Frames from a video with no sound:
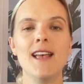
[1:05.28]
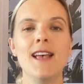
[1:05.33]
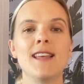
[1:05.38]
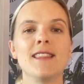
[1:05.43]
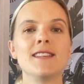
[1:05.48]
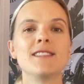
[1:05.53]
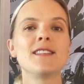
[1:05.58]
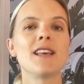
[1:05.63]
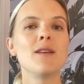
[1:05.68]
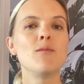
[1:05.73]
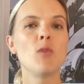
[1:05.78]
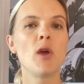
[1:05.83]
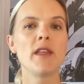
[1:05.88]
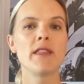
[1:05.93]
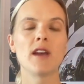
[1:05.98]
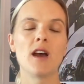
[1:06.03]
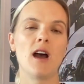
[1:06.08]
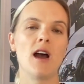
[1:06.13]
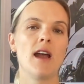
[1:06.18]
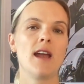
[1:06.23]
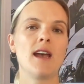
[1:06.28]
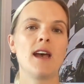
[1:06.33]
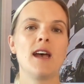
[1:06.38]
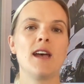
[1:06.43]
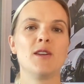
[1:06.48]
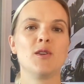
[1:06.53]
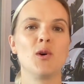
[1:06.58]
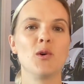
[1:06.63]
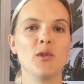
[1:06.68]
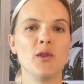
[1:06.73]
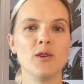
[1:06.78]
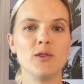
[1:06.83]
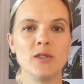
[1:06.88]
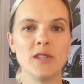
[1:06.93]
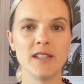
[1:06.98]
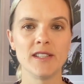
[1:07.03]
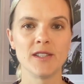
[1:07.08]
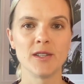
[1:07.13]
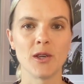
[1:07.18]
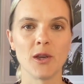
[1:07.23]
the same way that I had all those
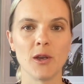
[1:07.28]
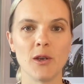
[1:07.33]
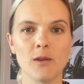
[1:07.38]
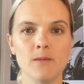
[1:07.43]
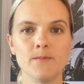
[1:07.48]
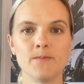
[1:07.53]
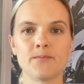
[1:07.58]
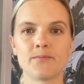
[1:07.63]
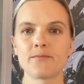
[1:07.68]
years ago.